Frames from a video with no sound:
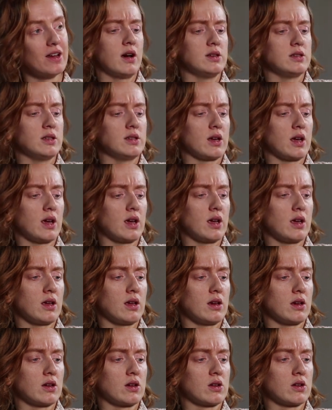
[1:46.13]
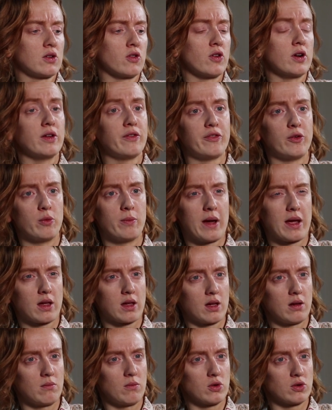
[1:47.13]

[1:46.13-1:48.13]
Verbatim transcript: I did a guerrilla filmmaking